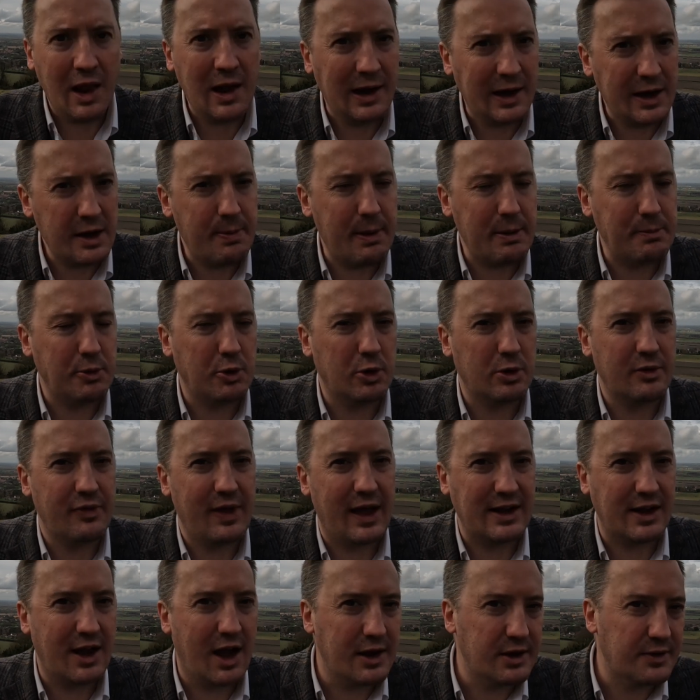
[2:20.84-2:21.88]
A little bit more of
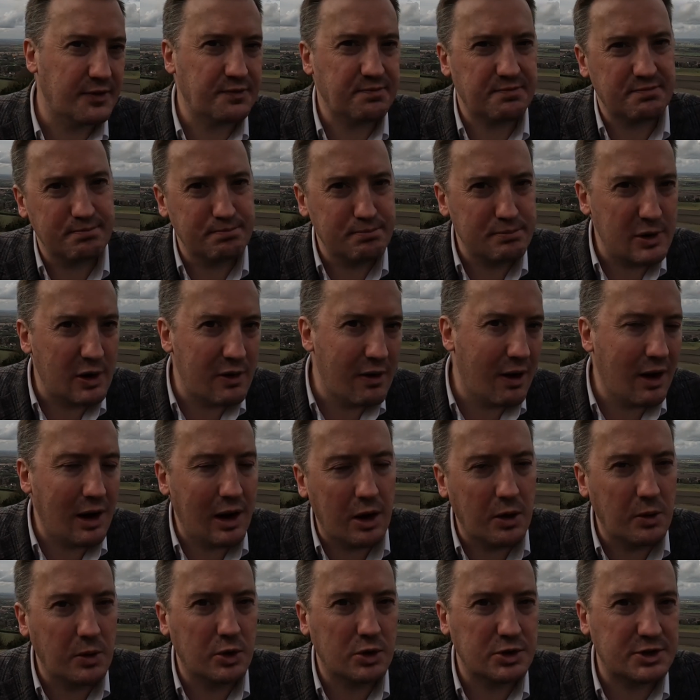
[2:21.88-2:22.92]
that kind of
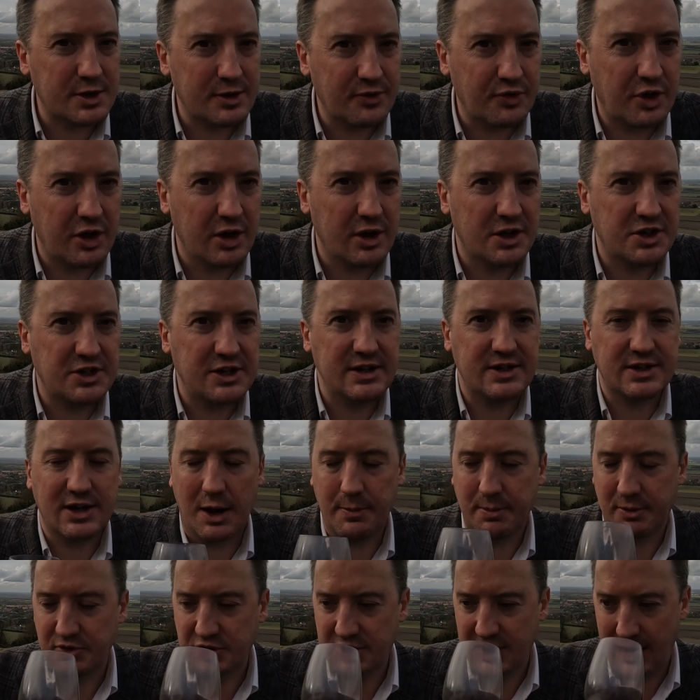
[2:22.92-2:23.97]
Morello or sort of Kirshy
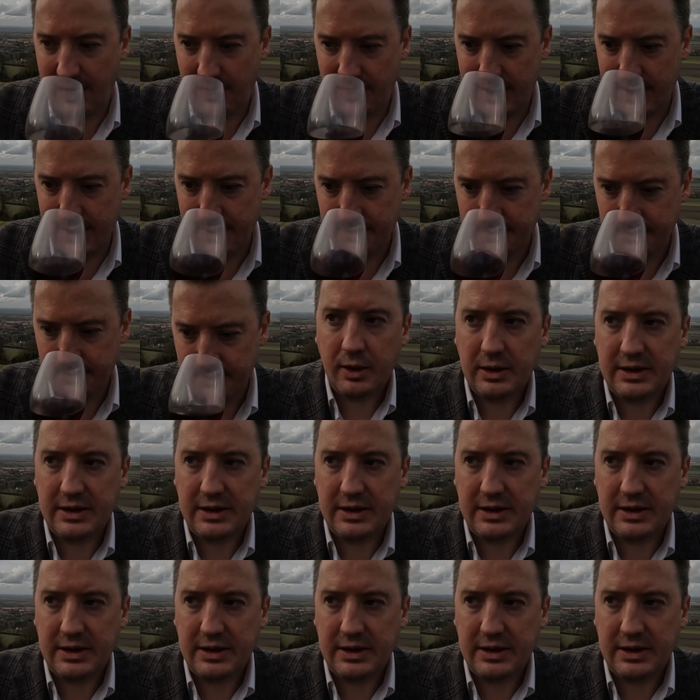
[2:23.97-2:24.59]
type of cherry.